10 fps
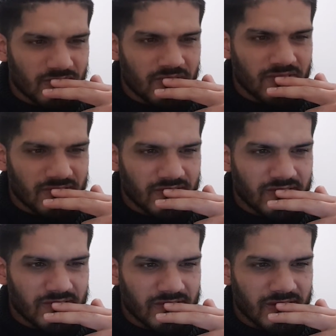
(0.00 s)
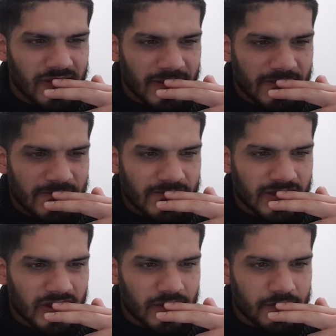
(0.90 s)
Look, there has to be another
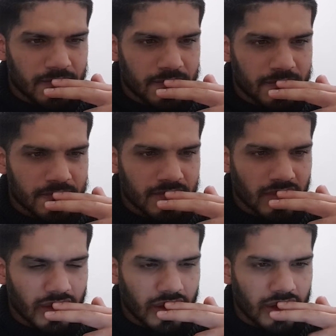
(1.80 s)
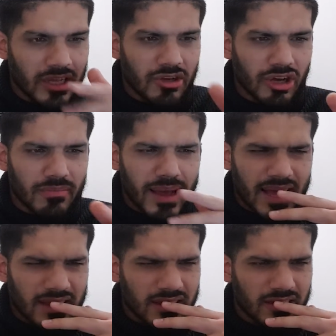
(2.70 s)
way. There isn't. Is it going
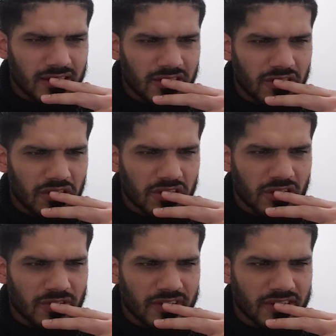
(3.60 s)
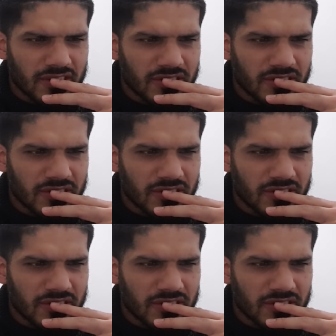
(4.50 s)
back? Go strange.